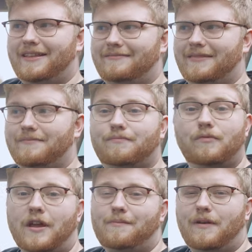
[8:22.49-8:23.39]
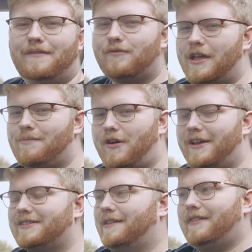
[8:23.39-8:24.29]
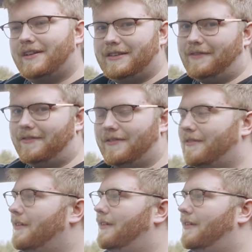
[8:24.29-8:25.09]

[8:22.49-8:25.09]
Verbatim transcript: And, and, rear, much, yeah. and rear brakes, I think, are different.